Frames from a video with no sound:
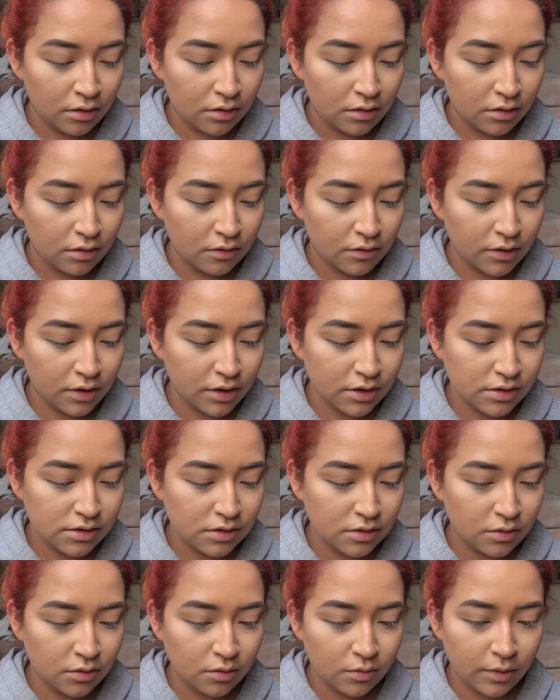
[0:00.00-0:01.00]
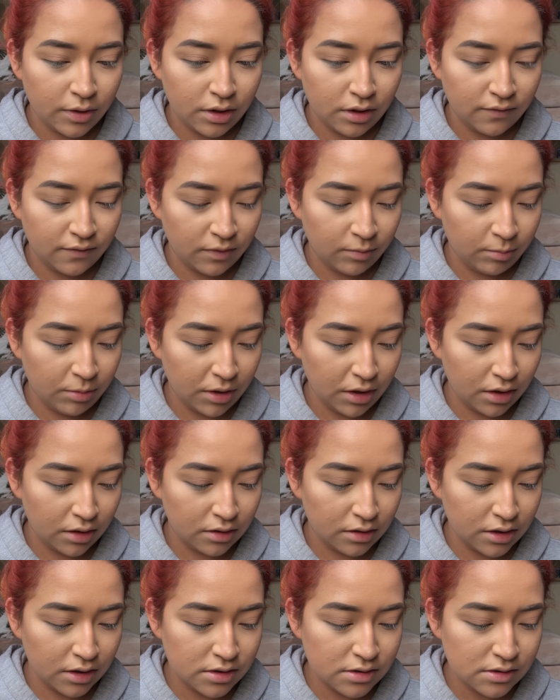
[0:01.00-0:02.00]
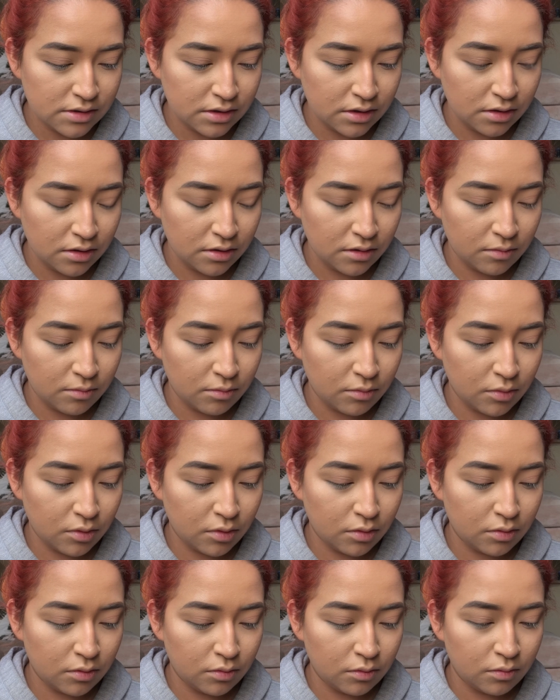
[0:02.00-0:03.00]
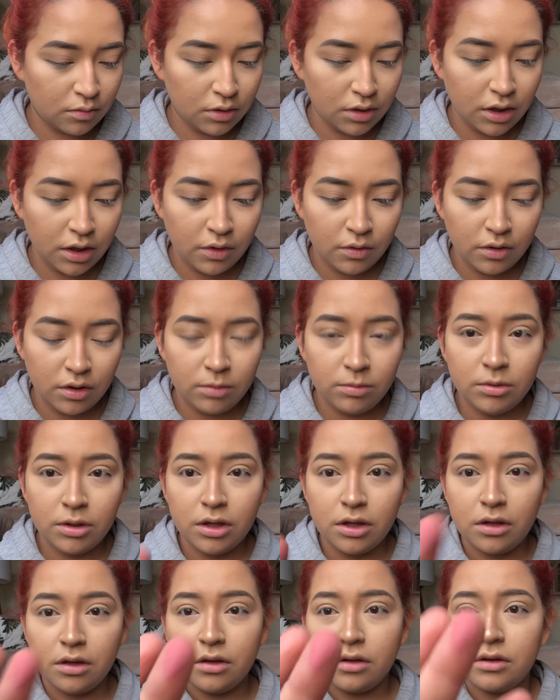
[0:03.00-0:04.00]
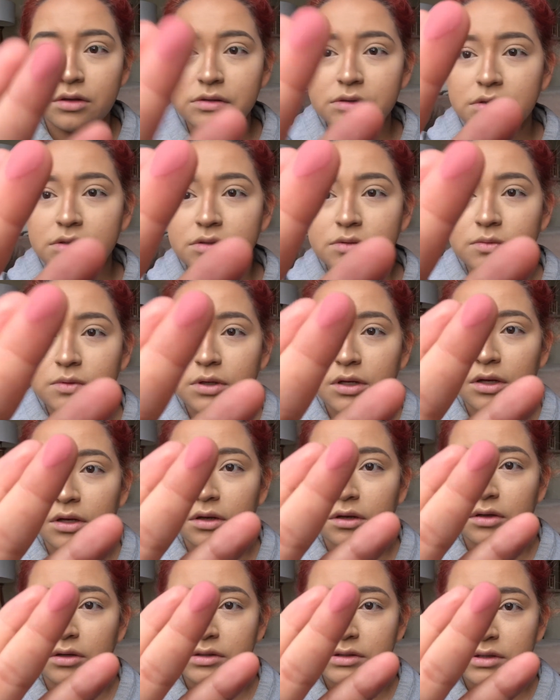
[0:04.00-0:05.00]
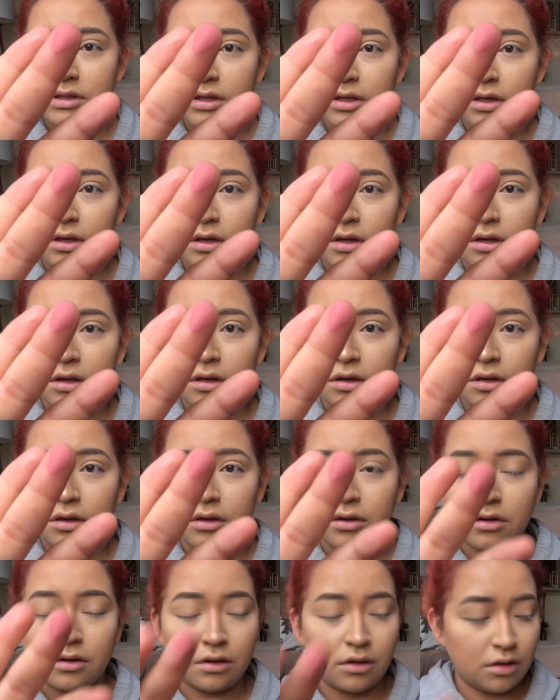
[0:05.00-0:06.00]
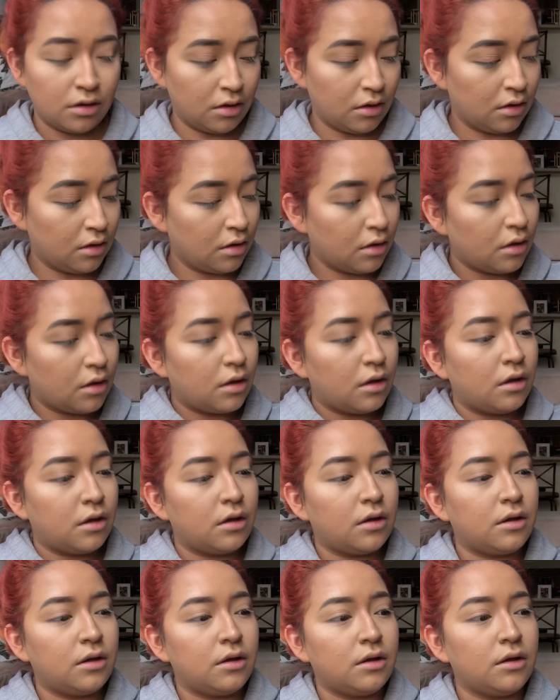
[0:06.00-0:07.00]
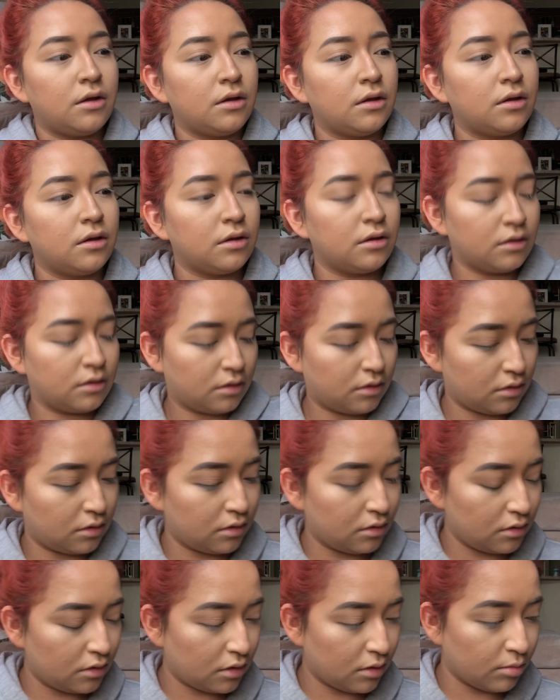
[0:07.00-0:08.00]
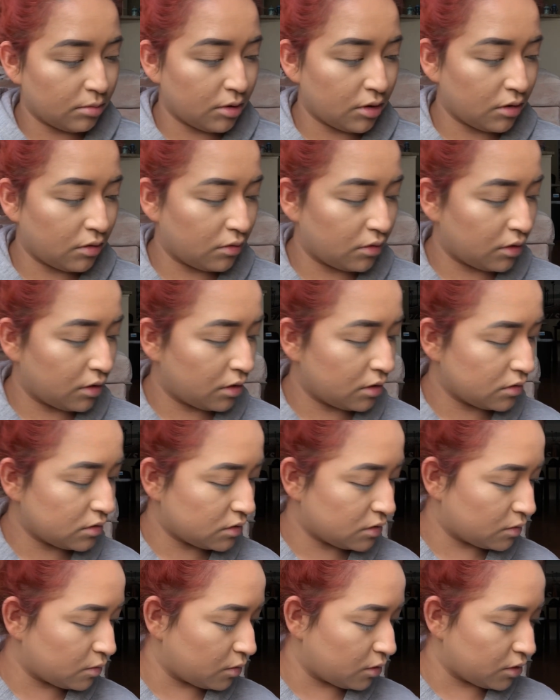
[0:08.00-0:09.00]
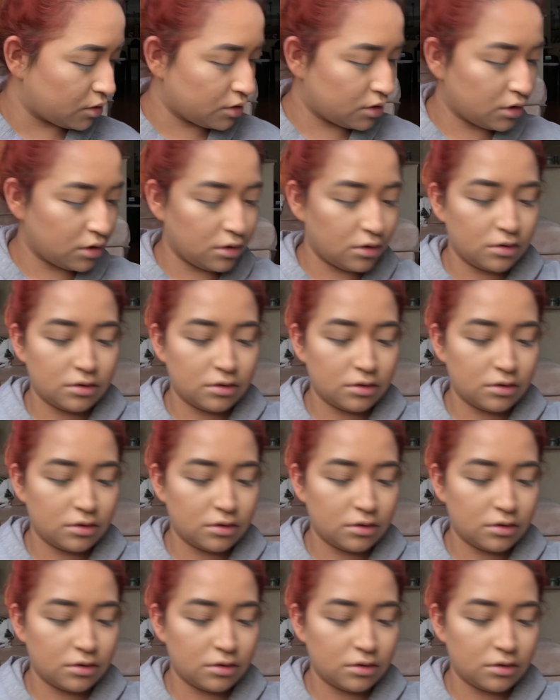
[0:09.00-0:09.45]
Okay, so right off the bat, they seem really creamy. This is what it looks like. And I'm gonna go ahead and swatch it.